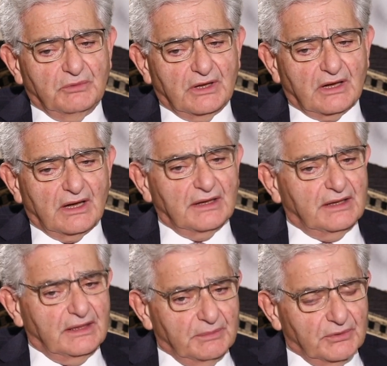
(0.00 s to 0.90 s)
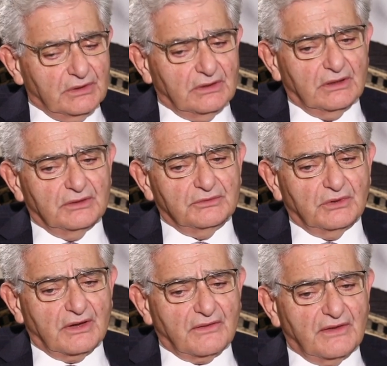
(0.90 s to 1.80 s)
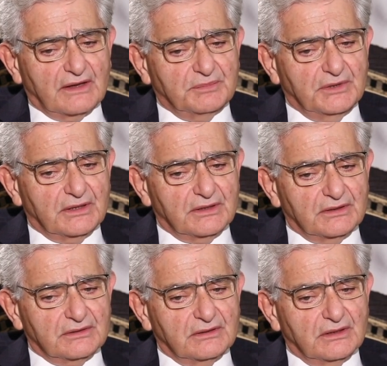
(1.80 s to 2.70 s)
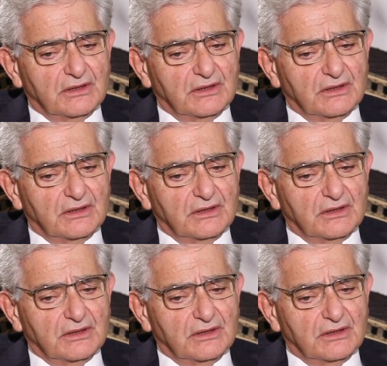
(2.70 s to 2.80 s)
were unable during that period